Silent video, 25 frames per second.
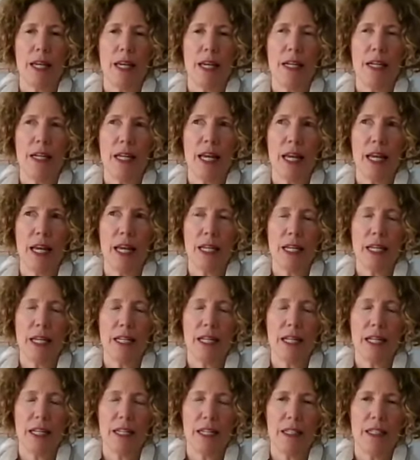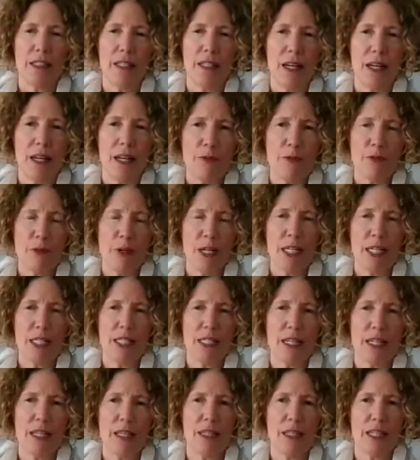and and in a lot of
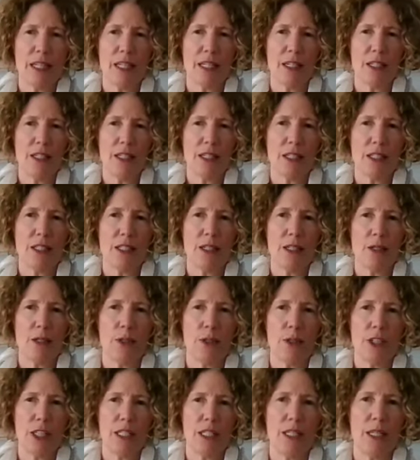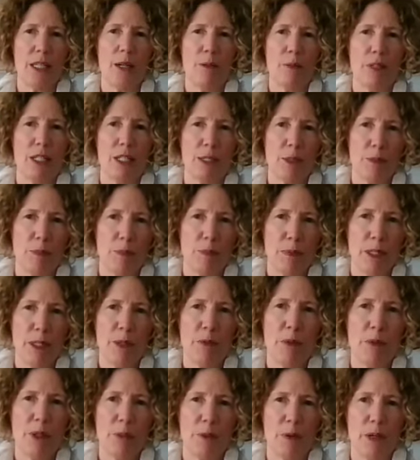ways, I think it also just helps us
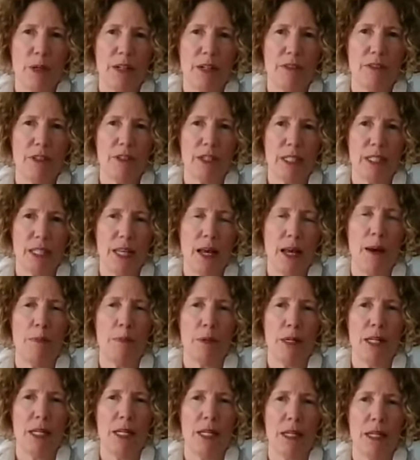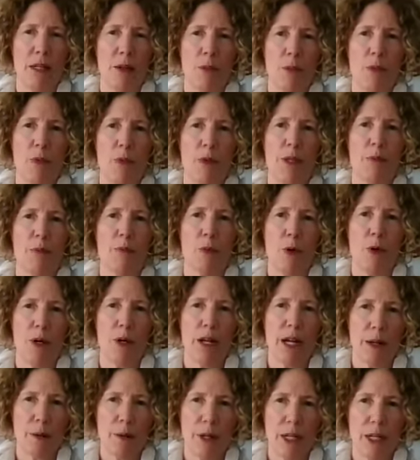be with whatever is happening with
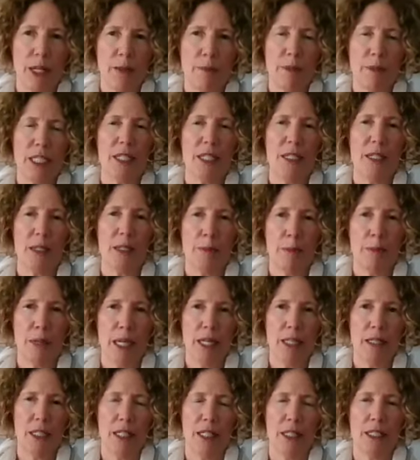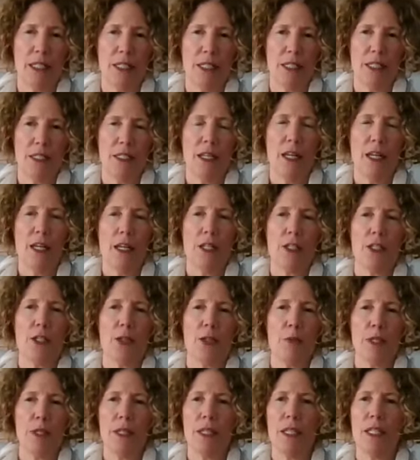more equanimity and balance.
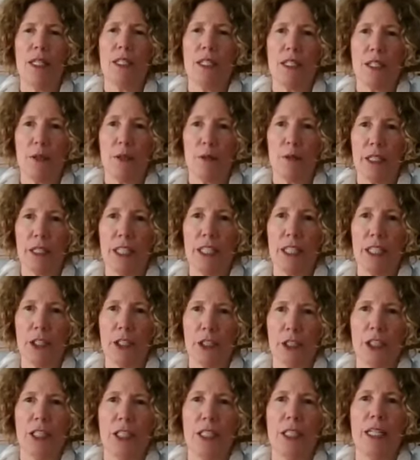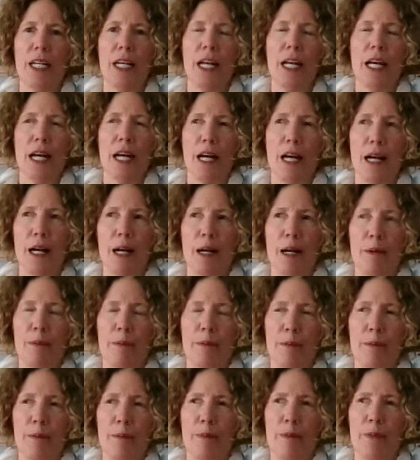So when things are really good,
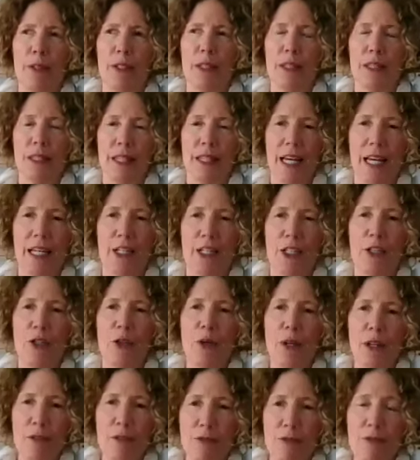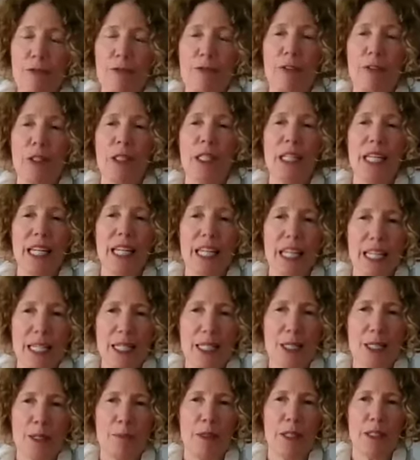um, that you can fully
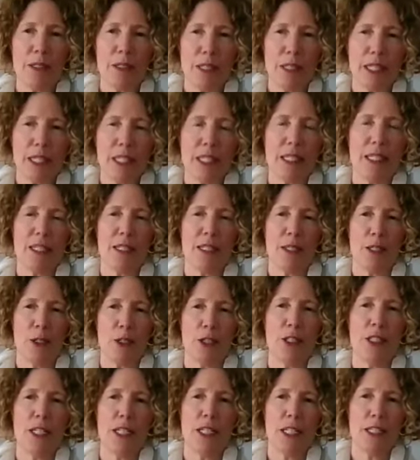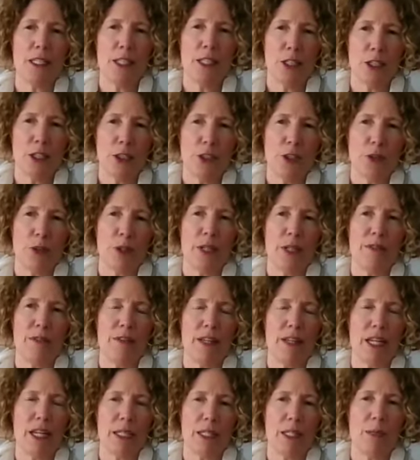experience the goodness and the joy of
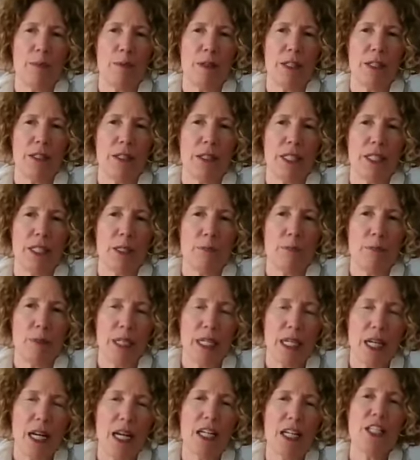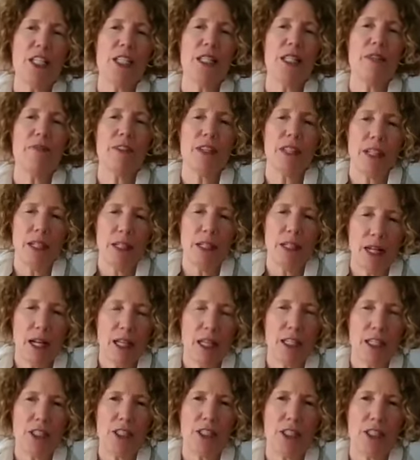that experience because of the
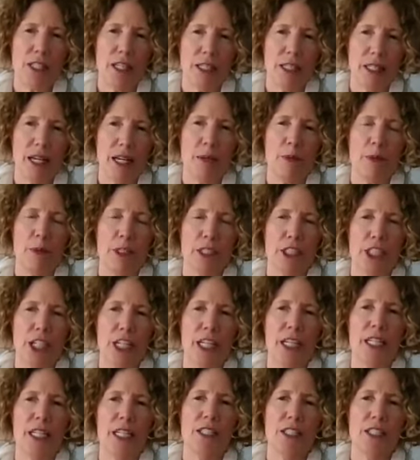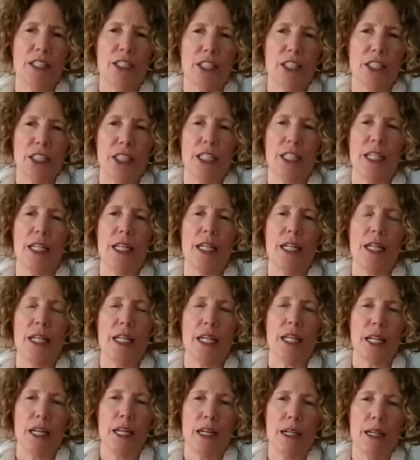knowledge that that will change.
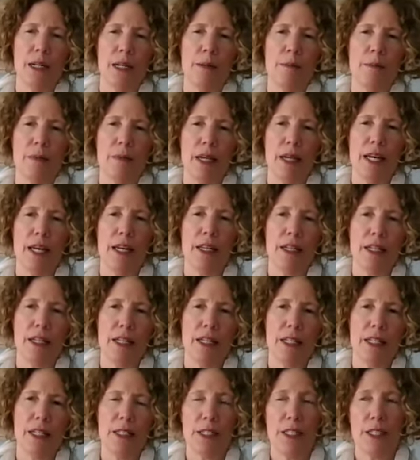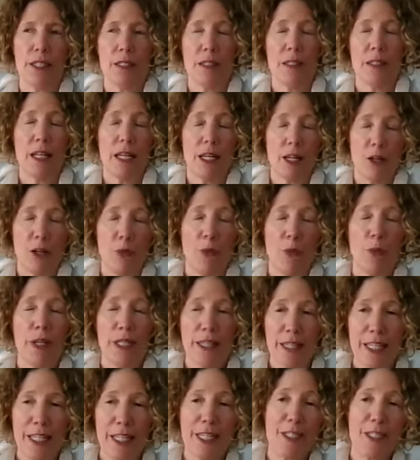Um, and it's
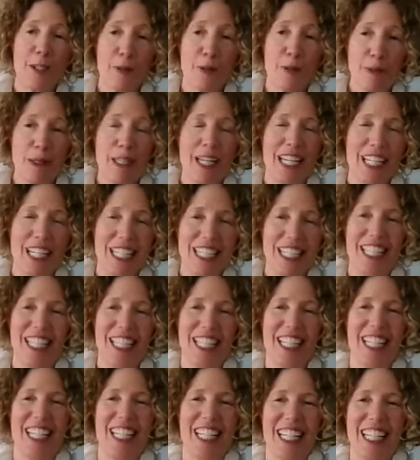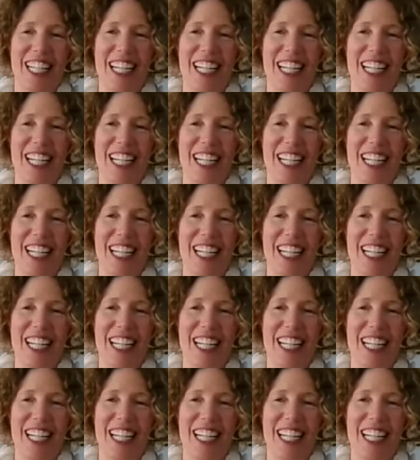when things are pleasant,